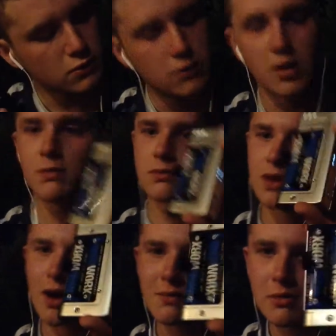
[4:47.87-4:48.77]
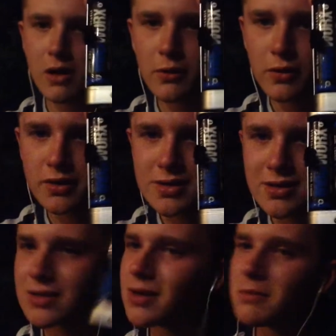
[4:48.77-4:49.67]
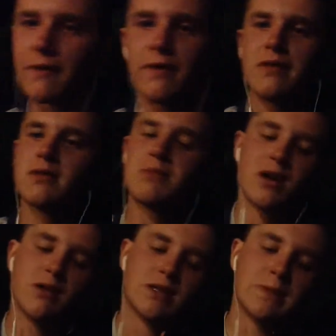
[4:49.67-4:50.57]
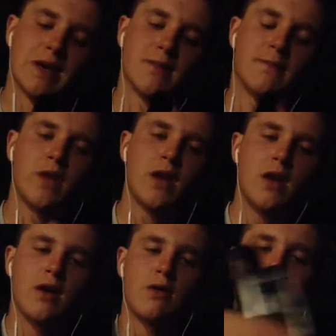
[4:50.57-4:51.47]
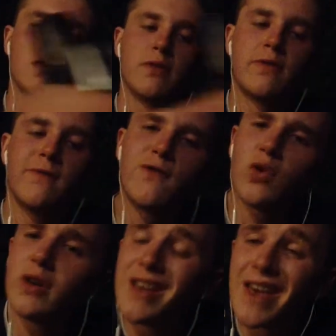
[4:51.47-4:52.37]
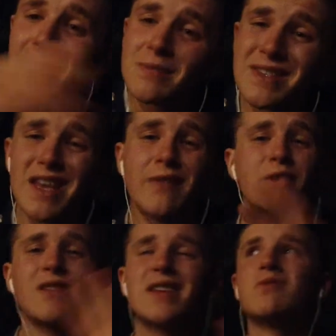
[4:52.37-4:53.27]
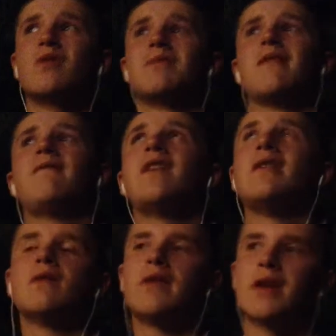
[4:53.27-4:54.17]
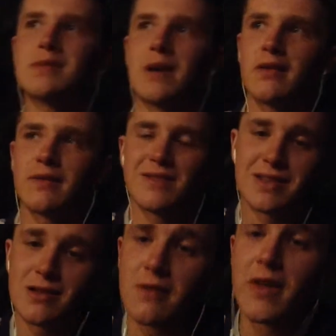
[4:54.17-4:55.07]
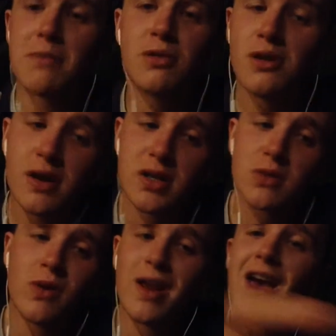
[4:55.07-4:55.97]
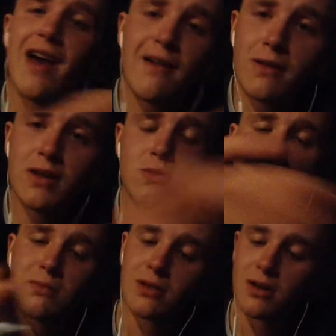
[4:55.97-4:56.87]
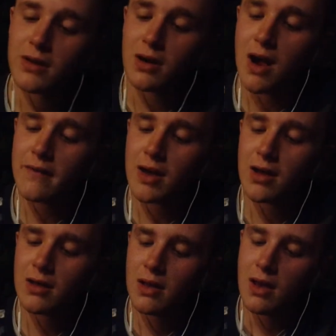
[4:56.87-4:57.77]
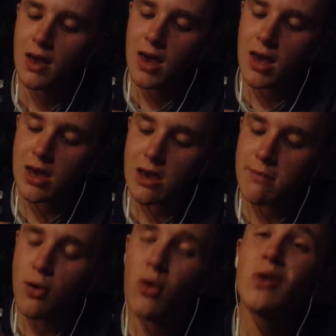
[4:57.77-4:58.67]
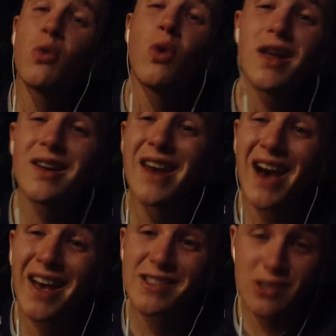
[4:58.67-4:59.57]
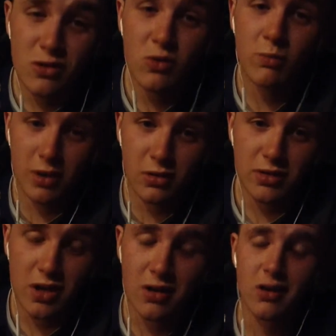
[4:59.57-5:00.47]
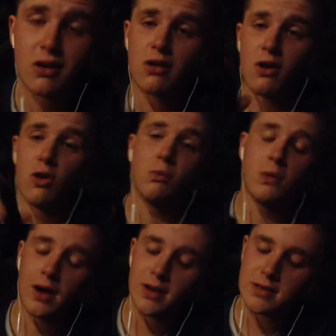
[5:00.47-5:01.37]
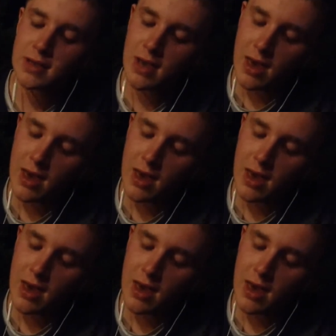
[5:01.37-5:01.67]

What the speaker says: ModWorks in there. My favorite batteries, man. They run 40 amps safely. That's one of my favorite things about them, is they push whatever you want to put on there. I've got a 0.192 build on here, ohm-wise.